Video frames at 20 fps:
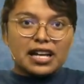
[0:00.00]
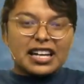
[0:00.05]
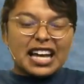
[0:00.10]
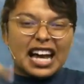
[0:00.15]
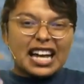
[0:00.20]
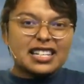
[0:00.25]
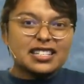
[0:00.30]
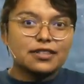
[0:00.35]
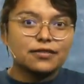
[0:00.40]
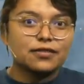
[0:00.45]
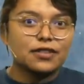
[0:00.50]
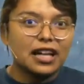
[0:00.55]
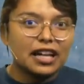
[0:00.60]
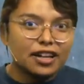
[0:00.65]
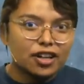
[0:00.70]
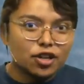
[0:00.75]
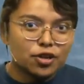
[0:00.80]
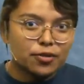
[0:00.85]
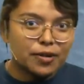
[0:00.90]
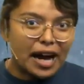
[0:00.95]
kind of like
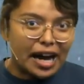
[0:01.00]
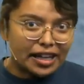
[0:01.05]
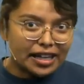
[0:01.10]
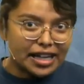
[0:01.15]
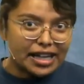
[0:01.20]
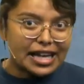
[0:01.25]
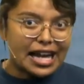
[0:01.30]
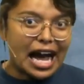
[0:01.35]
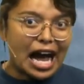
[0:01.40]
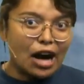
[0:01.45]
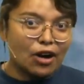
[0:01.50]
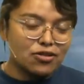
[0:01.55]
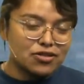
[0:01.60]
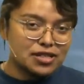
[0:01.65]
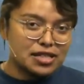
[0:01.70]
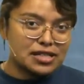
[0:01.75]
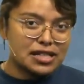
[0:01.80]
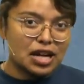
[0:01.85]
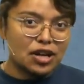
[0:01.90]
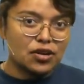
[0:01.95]
corralling
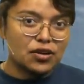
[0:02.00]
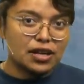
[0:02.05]
cows, is how you